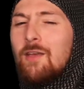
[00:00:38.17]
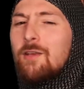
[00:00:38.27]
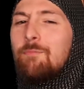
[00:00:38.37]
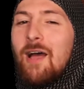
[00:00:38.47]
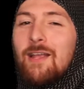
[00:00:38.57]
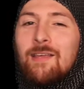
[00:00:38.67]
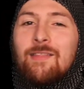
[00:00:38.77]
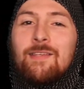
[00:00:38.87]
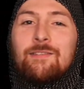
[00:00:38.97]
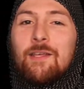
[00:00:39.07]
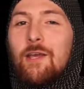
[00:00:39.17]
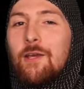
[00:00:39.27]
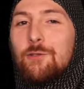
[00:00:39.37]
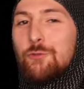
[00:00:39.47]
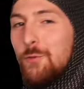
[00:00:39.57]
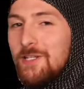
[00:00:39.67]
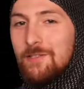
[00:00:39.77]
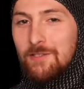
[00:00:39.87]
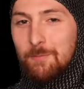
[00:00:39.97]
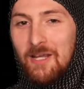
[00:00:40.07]
Combining these sweet
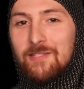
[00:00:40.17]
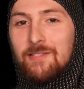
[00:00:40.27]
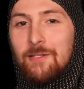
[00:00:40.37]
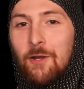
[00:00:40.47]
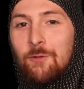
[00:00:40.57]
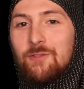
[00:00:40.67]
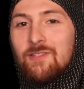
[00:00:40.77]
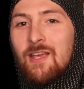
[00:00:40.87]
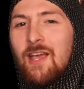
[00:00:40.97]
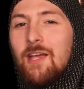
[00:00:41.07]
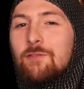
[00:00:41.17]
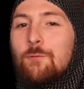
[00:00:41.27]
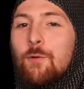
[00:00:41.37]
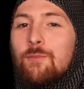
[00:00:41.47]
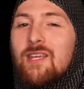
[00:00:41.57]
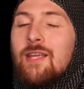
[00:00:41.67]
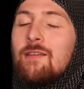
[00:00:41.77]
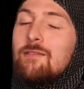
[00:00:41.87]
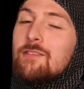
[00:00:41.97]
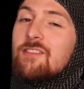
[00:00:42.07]
and spicy notes has formed
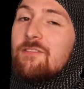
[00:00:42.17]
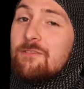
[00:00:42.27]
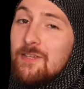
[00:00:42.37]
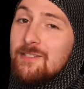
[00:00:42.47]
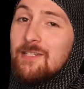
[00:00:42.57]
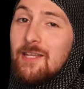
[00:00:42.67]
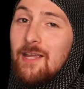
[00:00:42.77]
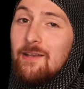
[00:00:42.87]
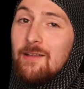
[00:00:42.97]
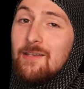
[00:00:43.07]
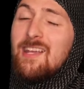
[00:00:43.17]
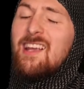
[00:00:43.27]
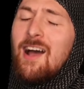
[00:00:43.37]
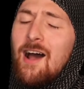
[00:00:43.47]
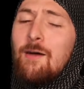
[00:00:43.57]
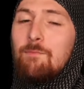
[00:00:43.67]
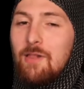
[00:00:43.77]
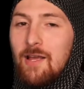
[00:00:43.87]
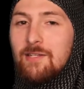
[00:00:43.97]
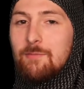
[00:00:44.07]
a sophisticated,
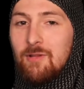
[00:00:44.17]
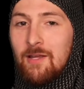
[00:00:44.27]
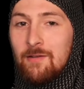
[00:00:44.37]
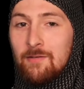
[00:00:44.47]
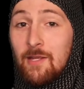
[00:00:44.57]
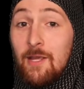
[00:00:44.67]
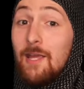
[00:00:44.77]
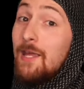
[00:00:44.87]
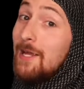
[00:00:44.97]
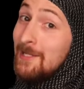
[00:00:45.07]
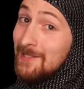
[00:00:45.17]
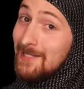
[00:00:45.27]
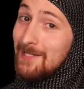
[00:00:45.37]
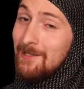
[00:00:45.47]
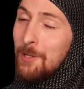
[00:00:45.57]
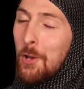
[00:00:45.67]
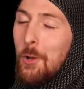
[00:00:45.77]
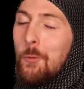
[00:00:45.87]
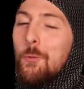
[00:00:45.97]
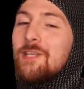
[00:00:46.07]
complex blend. Indeed,
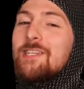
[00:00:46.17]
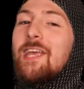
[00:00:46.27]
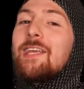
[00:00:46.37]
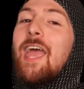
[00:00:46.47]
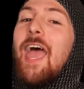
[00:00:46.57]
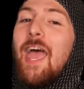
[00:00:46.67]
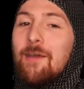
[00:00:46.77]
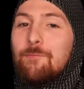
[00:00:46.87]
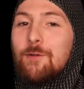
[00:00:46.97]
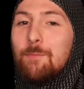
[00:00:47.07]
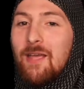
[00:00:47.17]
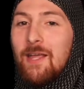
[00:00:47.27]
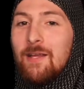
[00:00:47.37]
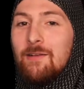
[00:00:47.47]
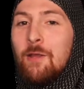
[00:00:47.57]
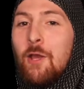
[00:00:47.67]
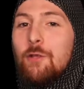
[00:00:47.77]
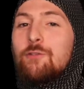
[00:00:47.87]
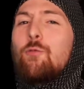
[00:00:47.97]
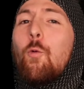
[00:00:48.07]
we take every pain
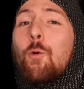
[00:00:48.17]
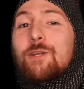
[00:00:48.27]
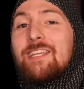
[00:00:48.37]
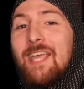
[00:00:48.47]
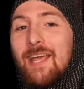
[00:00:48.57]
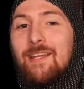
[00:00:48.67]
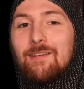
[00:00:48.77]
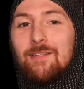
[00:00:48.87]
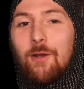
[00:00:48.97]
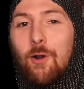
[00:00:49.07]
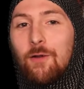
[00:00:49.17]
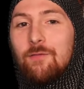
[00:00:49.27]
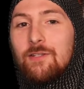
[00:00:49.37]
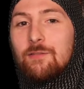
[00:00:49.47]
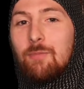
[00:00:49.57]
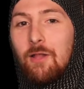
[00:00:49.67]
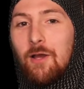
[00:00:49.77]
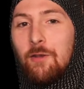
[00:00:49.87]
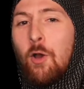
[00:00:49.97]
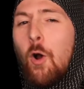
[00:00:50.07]
to organically harvest
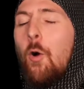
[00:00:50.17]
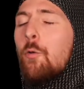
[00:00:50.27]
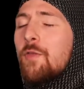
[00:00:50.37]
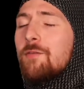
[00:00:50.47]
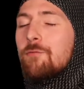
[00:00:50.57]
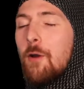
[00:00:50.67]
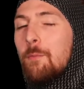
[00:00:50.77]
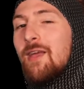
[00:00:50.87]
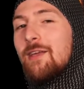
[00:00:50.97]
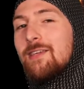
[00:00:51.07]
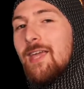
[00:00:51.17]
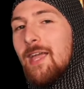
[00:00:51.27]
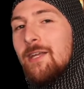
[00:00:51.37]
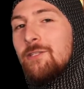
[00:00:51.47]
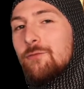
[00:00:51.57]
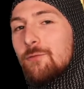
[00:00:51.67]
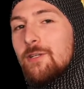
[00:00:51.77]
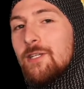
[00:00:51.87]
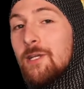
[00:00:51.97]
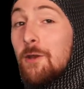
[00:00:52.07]
blood only from
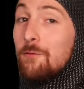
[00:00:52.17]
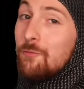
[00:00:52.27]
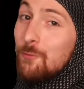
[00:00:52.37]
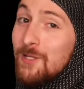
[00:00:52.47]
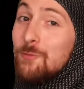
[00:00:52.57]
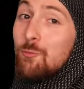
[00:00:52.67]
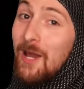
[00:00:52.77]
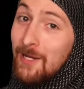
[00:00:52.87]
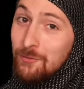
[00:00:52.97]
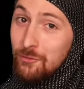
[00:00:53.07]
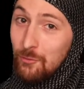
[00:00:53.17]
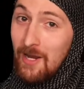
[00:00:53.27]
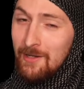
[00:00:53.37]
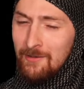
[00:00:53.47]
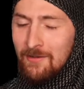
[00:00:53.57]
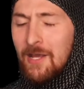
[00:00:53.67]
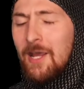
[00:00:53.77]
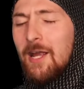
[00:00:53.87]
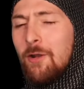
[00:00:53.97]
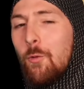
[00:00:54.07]
cage-free, free-range dragons
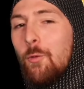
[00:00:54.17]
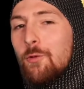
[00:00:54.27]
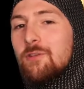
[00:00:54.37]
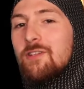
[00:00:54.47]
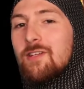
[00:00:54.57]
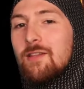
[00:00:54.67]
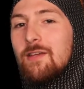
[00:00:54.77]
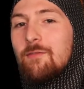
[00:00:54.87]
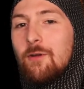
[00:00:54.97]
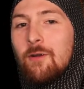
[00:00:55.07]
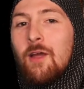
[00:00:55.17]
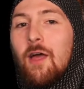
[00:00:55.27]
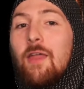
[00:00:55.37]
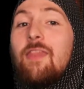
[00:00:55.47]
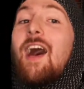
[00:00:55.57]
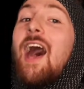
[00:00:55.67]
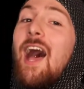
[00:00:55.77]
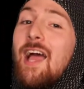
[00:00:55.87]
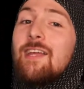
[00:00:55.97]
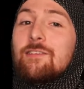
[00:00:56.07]
in order to deliver the
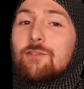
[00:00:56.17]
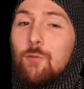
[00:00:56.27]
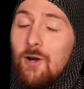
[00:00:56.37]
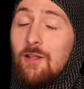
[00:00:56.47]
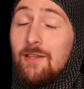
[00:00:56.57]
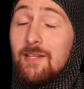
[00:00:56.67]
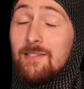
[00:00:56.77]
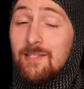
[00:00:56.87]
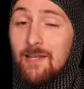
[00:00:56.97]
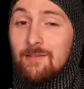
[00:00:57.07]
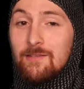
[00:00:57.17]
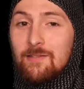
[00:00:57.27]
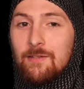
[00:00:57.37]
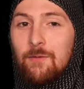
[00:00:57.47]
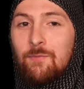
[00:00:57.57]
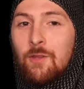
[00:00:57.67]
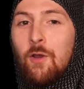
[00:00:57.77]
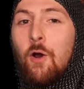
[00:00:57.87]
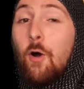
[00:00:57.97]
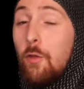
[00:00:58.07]
highest quality scents.
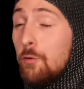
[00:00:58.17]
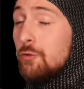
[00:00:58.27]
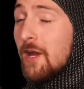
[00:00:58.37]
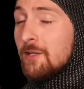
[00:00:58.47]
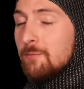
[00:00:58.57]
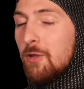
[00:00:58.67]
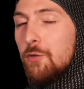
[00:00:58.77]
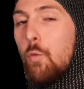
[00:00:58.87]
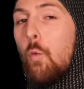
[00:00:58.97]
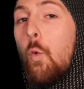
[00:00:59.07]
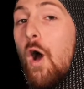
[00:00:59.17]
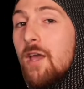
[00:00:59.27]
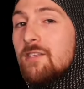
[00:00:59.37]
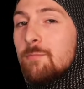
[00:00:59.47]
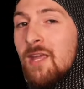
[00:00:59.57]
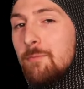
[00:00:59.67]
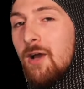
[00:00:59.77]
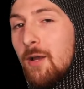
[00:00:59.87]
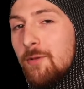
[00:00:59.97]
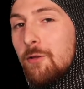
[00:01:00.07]
Although Dragon's Blood was made
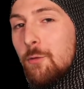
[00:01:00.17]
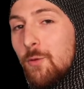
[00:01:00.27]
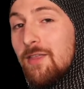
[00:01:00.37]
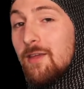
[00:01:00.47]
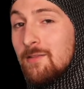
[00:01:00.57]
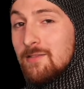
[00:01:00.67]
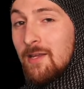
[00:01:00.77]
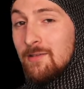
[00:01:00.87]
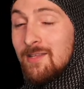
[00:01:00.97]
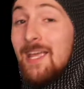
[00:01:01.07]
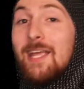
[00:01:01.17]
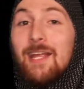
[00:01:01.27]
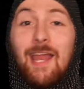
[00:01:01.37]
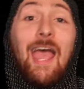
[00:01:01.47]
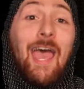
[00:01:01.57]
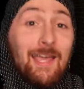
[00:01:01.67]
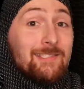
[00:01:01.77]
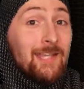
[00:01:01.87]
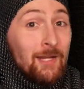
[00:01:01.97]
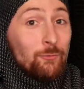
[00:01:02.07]
popular with incense, it
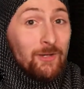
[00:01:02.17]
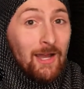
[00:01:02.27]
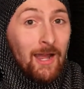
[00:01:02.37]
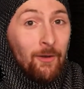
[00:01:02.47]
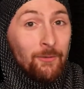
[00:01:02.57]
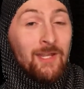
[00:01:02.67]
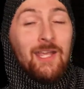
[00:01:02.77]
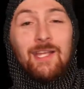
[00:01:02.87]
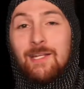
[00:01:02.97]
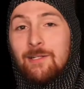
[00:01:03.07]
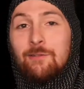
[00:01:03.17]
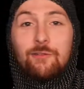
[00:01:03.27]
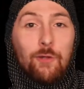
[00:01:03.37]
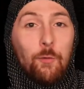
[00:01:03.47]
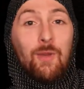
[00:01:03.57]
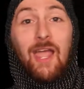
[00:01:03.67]
has gained renown in soap